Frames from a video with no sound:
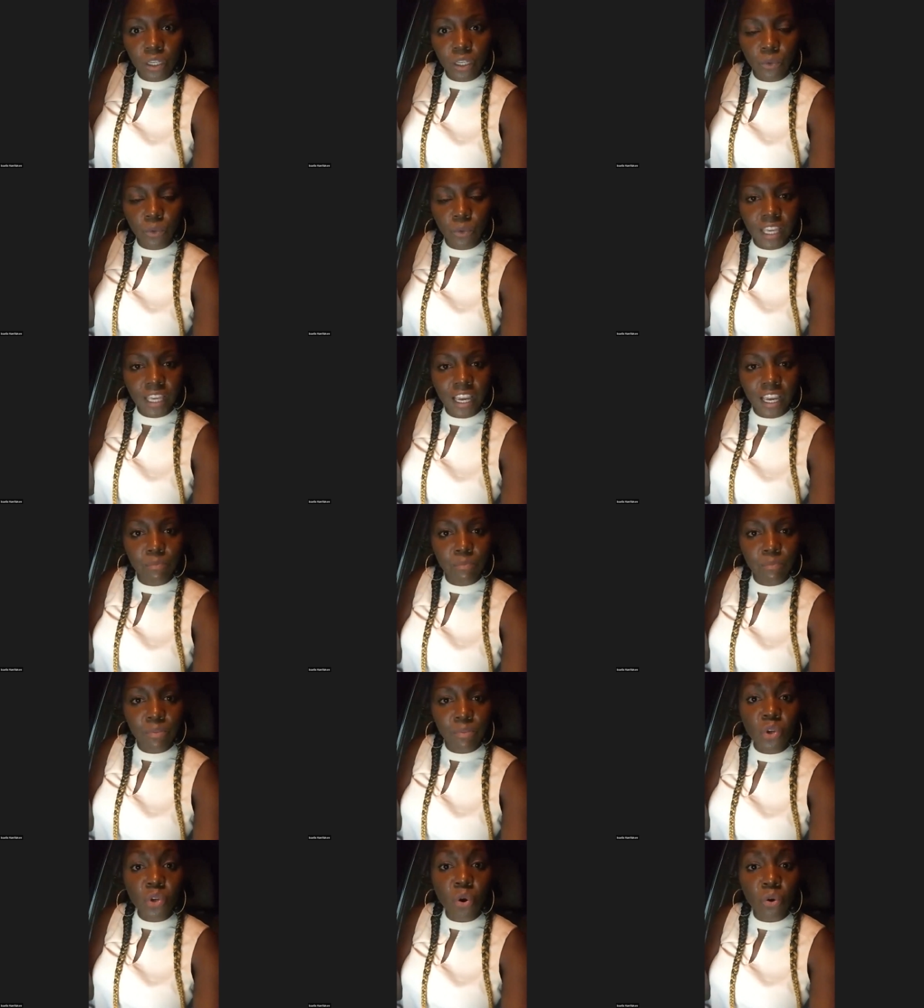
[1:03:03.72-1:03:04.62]
with had been
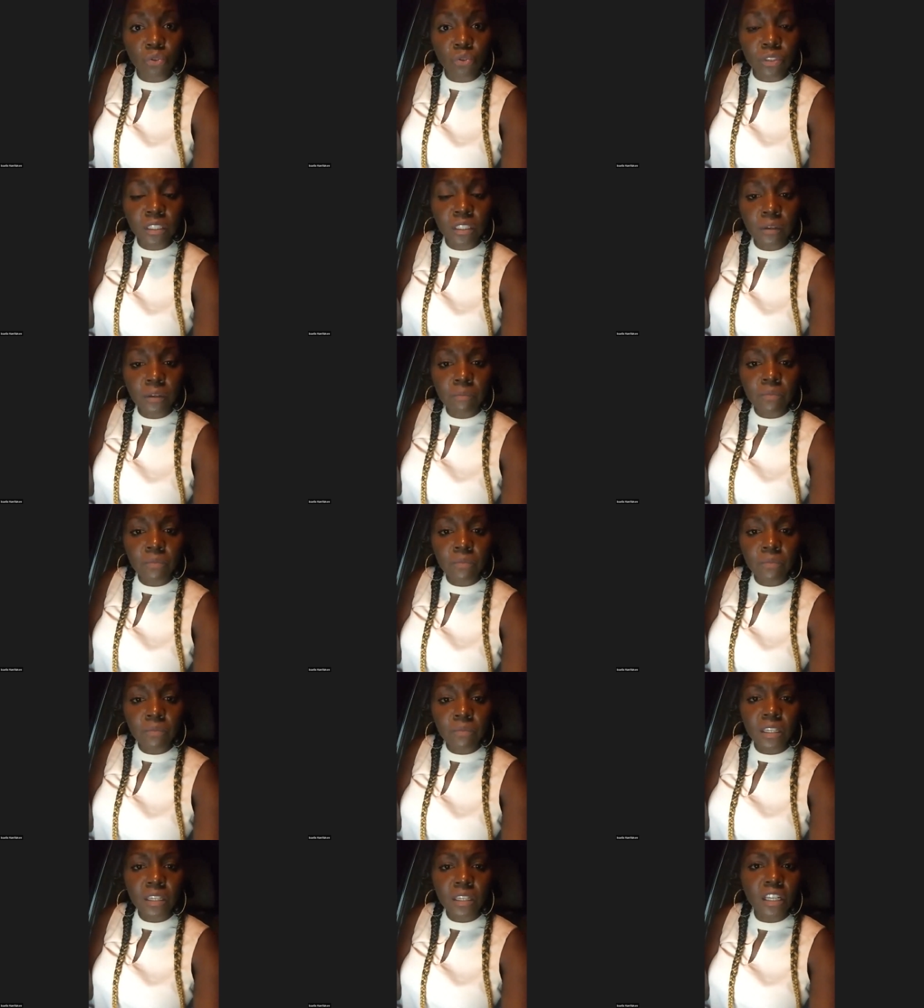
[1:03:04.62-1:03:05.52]
told,
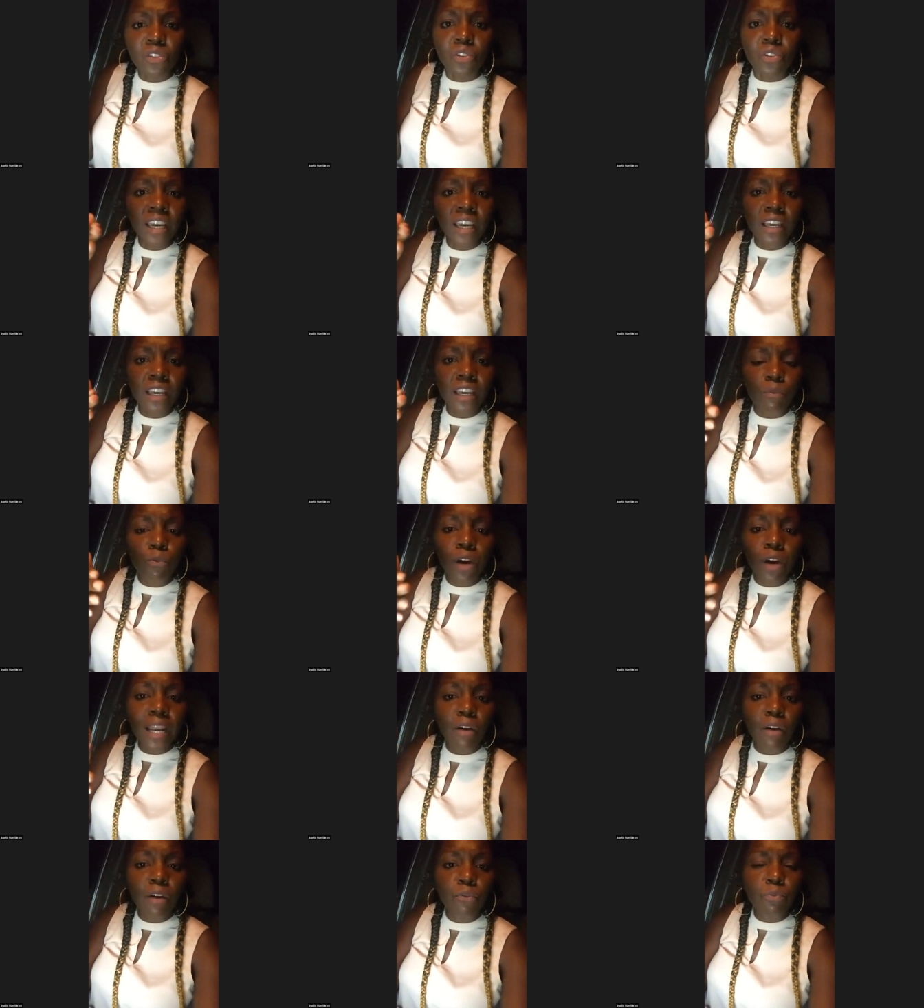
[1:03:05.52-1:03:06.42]
it's okay,
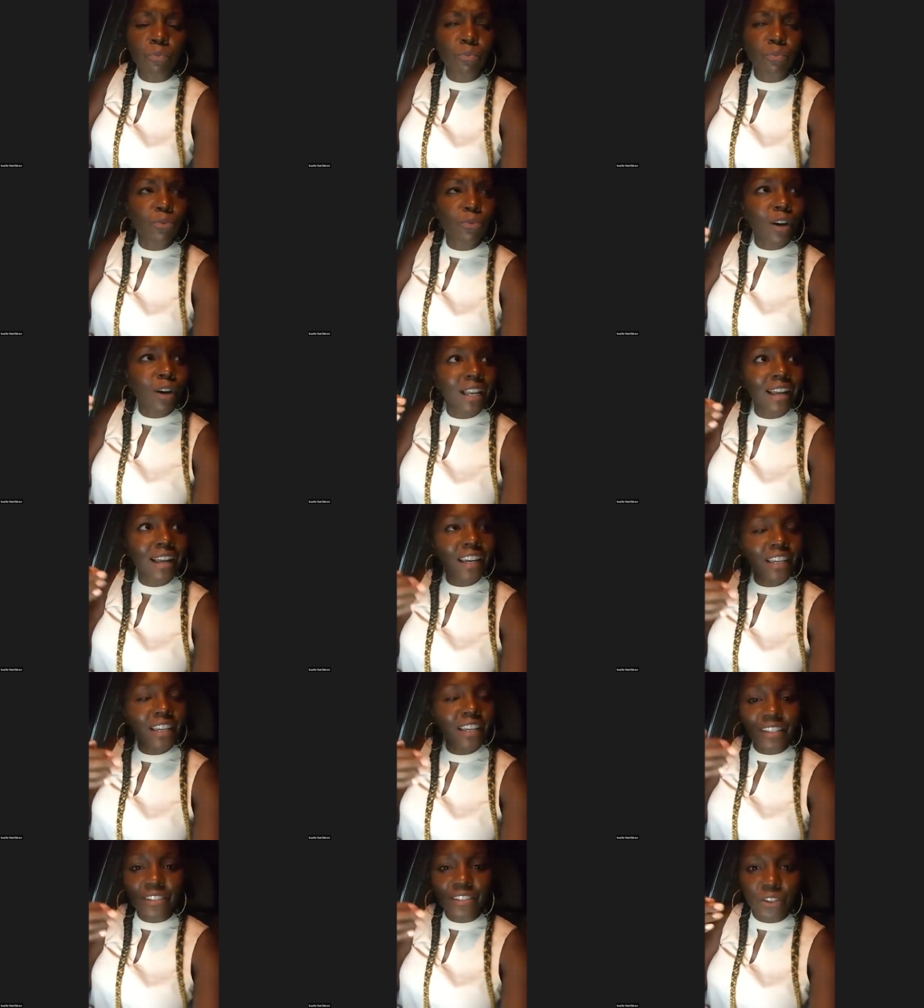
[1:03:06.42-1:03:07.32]
mwala,
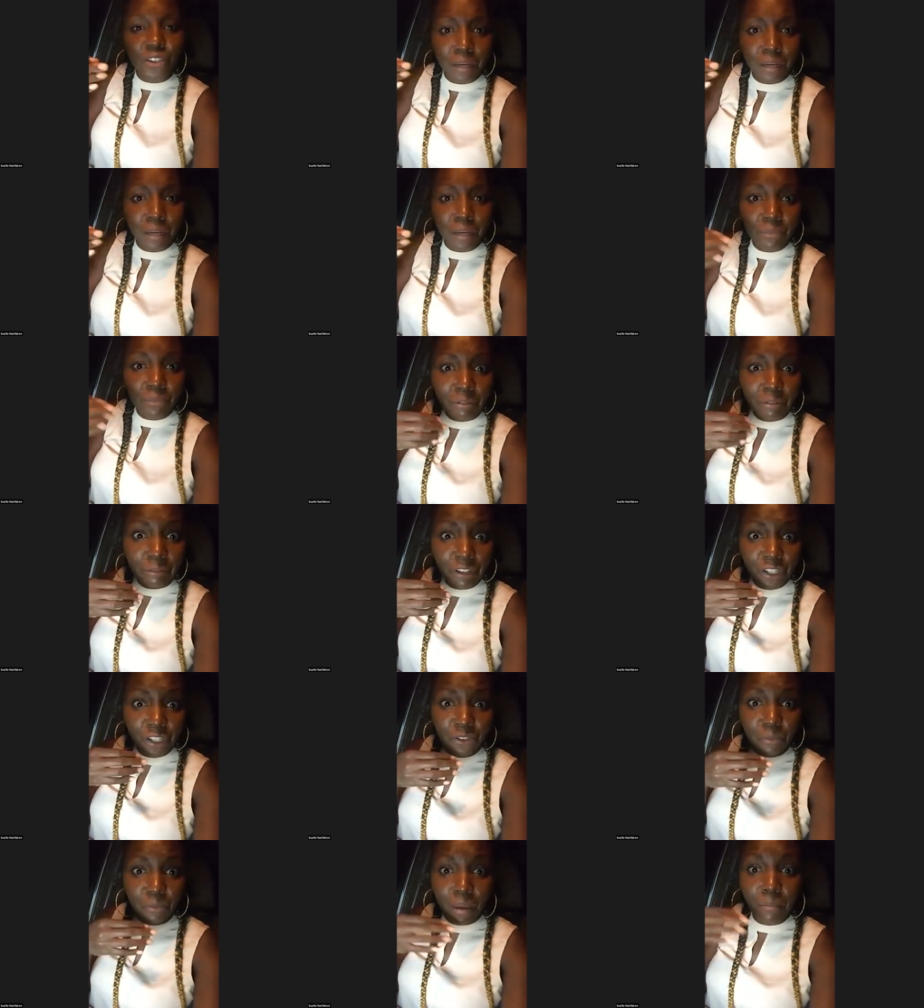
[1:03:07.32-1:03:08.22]
sorry, I'm not very
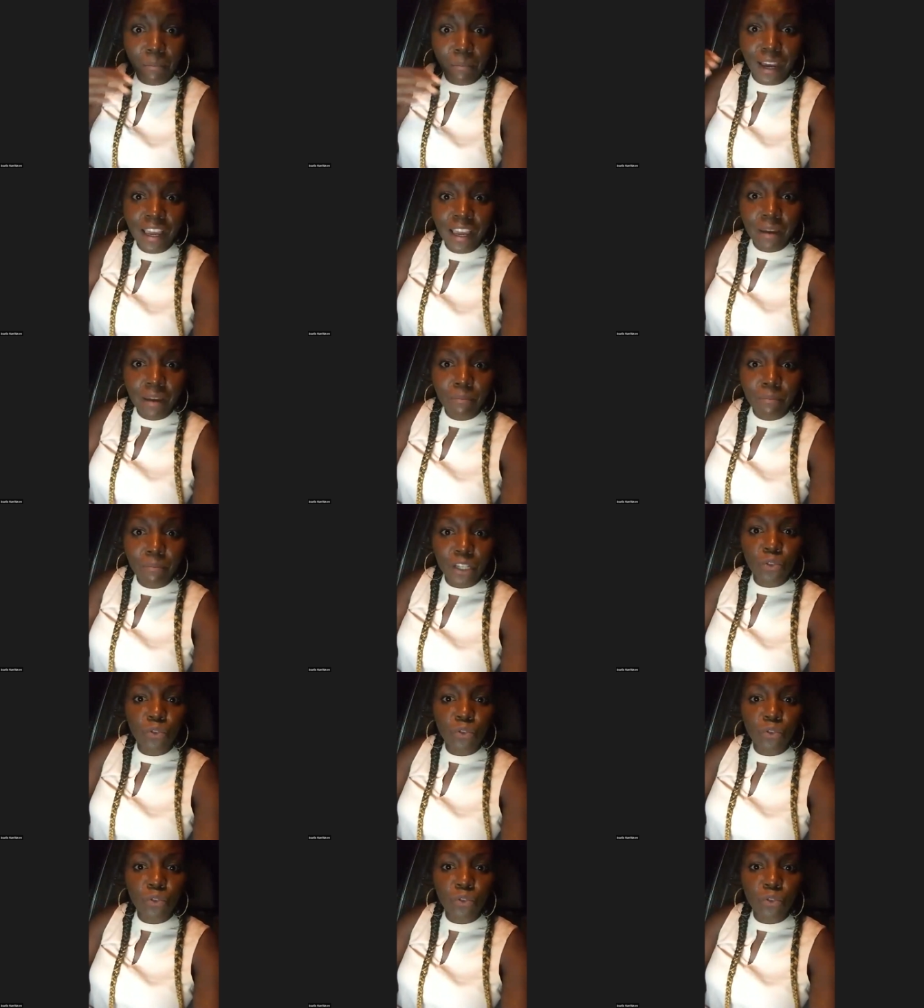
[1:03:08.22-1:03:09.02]
good at them, but you